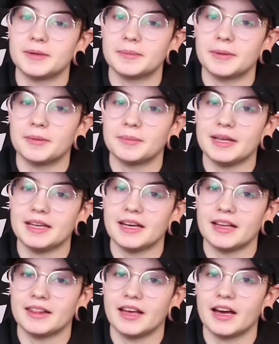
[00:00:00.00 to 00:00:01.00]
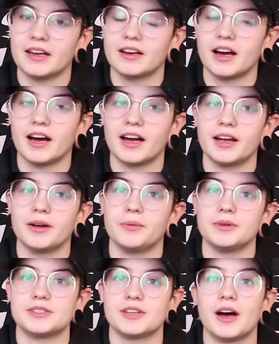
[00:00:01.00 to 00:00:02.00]
bit about me, and that I
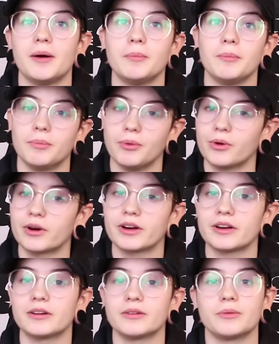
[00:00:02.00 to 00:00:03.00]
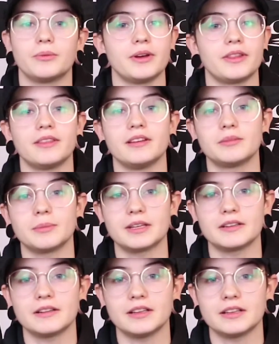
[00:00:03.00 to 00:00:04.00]
was not born with these
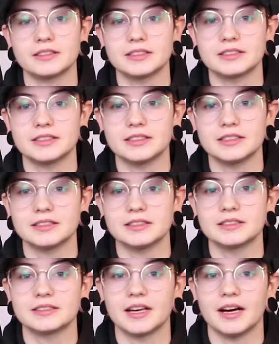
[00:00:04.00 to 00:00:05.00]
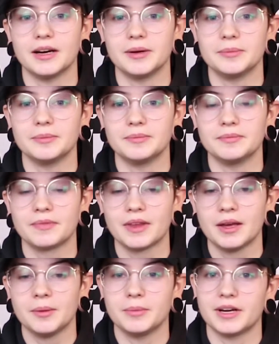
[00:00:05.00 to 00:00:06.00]
mental illnesses,
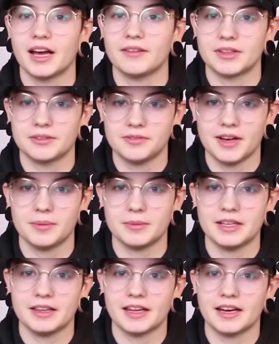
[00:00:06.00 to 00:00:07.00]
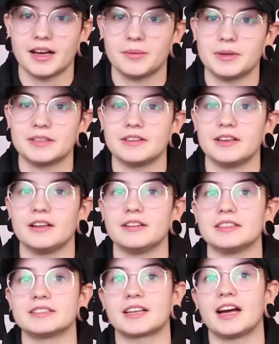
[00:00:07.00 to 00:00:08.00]
but having family that had mental
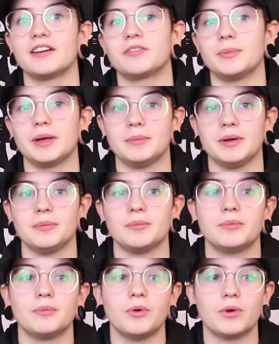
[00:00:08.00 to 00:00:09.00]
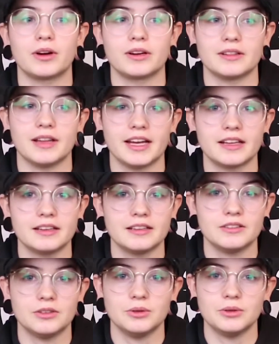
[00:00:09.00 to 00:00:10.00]
illness kind of made me more likely
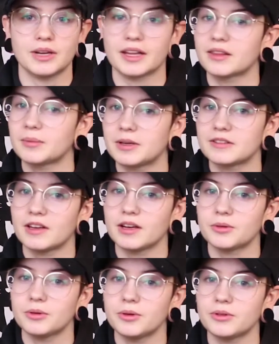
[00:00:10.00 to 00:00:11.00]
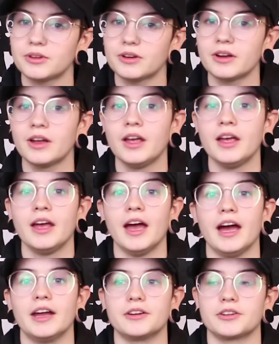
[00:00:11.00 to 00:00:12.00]
to get them as I grew older.
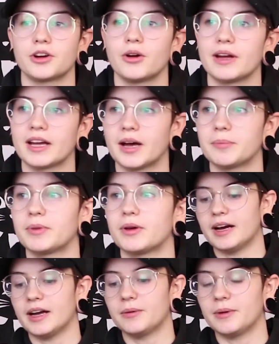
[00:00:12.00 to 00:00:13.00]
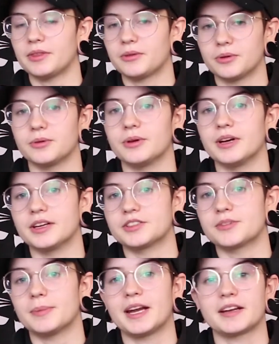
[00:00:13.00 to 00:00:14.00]
And growing up, I went through a
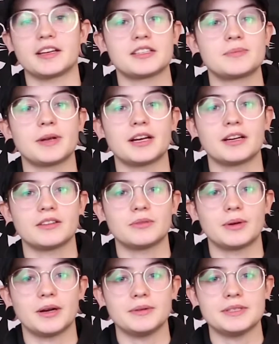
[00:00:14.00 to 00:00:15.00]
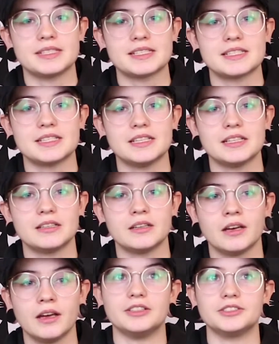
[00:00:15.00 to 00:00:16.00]
traumatic experience when I was
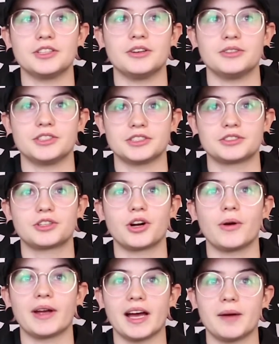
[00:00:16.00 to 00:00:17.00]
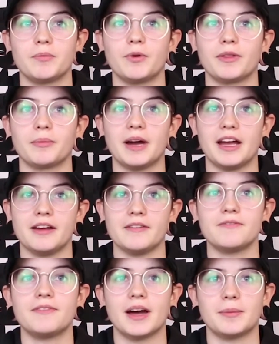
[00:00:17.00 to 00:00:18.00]
16. Also, just growing up with
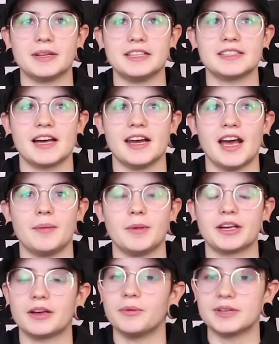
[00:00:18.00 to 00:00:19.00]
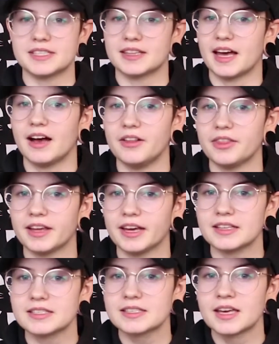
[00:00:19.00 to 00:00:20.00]
my family dynamic, it wasn't the
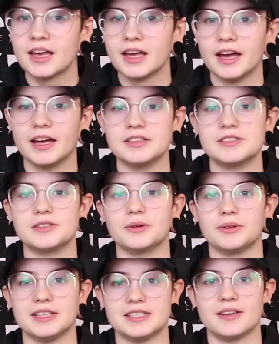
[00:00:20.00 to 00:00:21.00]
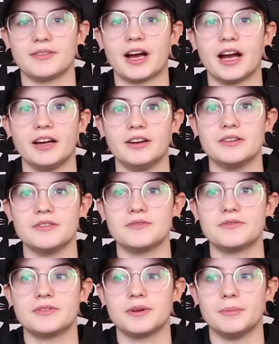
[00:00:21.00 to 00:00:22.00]
healthiest. And so these have kind of
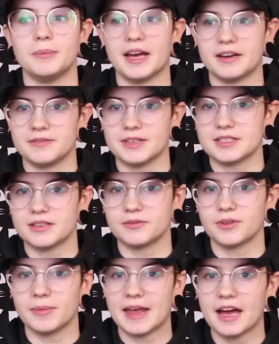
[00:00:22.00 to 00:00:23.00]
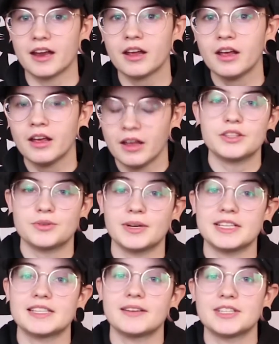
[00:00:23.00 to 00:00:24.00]
manifested from that.
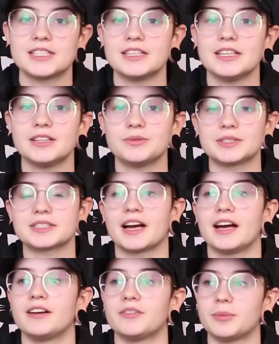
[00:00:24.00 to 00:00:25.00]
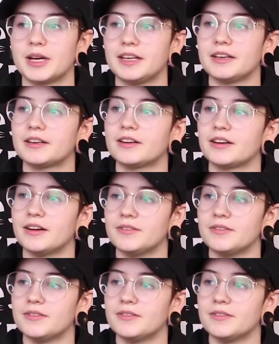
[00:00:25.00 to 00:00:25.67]
2017 was kind of my year